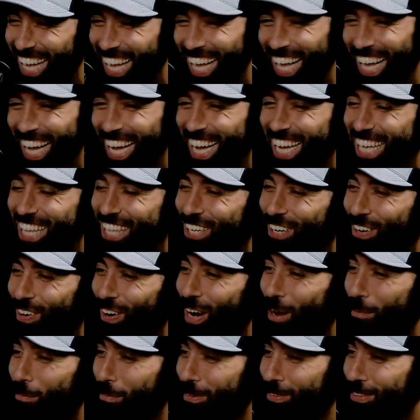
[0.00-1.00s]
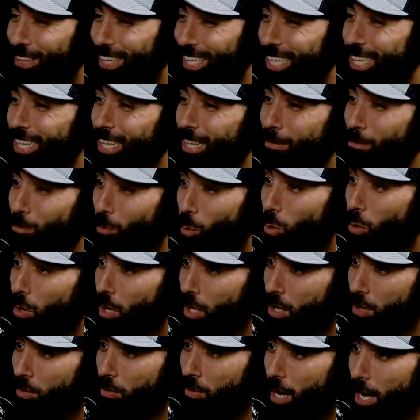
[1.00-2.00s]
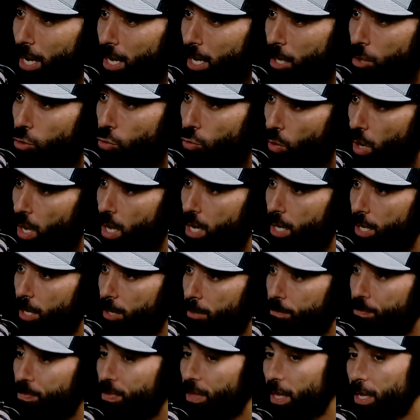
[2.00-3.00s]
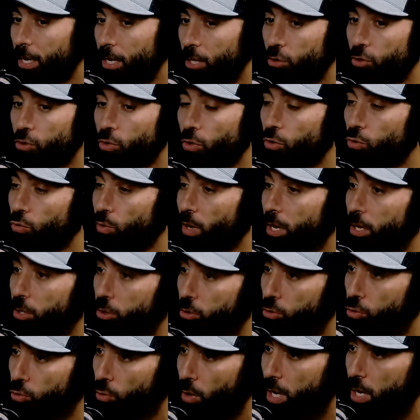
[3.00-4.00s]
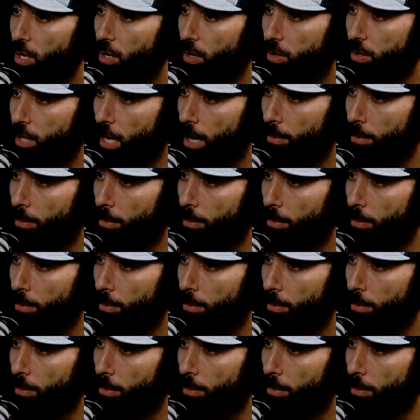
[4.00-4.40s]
He's cramping since this morning, right? In training. And he's still trying to train on top